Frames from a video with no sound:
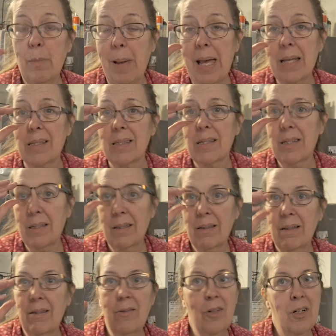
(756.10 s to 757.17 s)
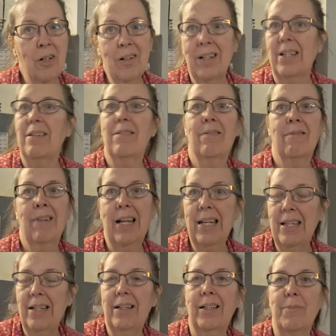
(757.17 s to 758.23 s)
the best. You heard it
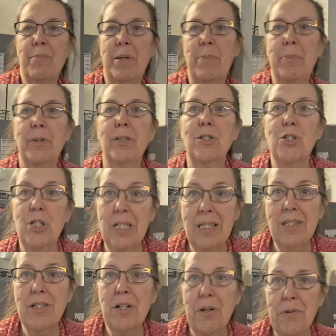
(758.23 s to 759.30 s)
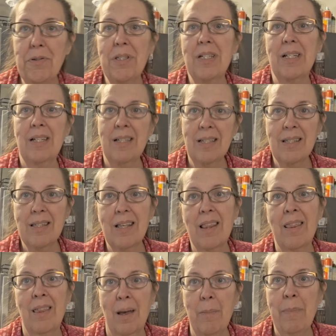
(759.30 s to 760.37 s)
right here, people. Cheese toast is
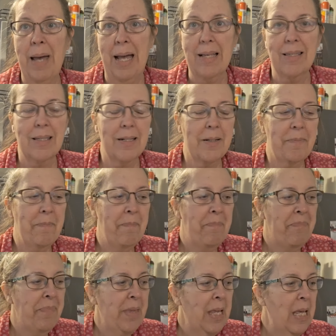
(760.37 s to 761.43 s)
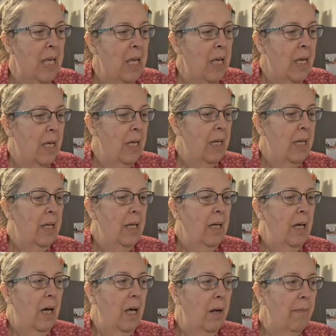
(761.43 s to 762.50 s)
the best.
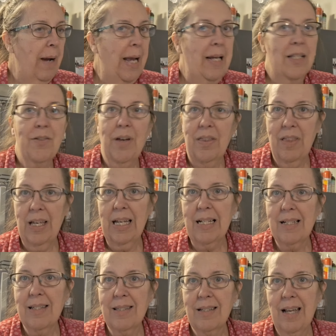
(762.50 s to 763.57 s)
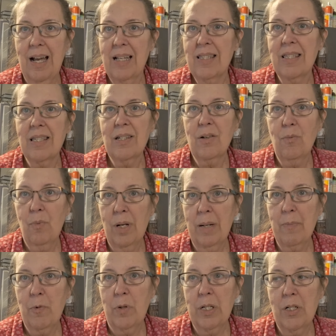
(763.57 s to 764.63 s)
All right, so I think I discussed
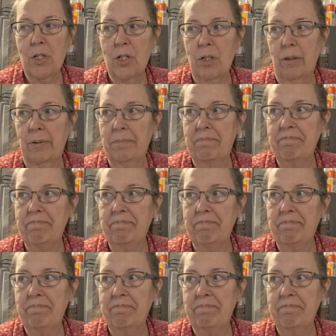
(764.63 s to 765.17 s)
what I'm going to do.